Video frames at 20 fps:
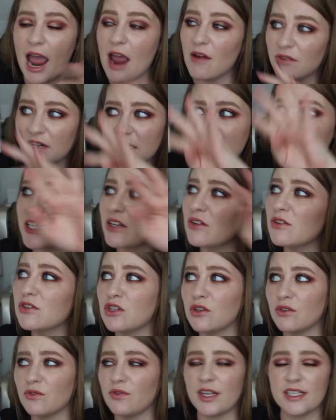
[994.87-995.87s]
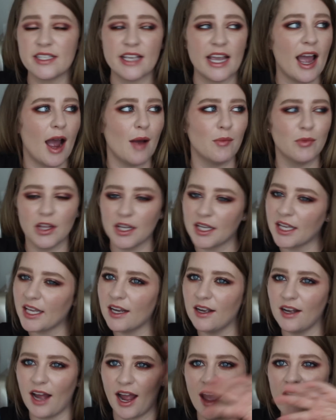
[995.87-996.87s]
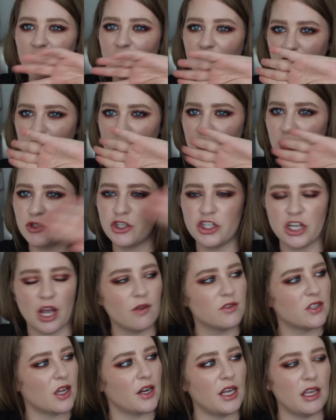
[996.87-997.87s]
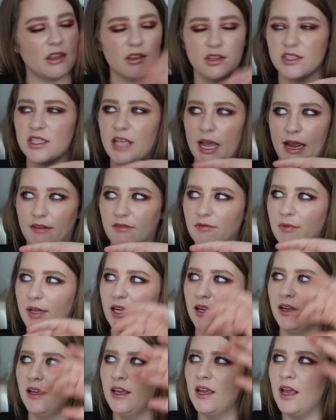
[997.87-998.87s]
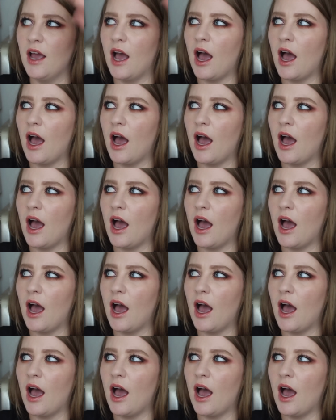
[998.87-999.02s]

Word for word: Every single Too Faced kit, I have two shelves on either side of me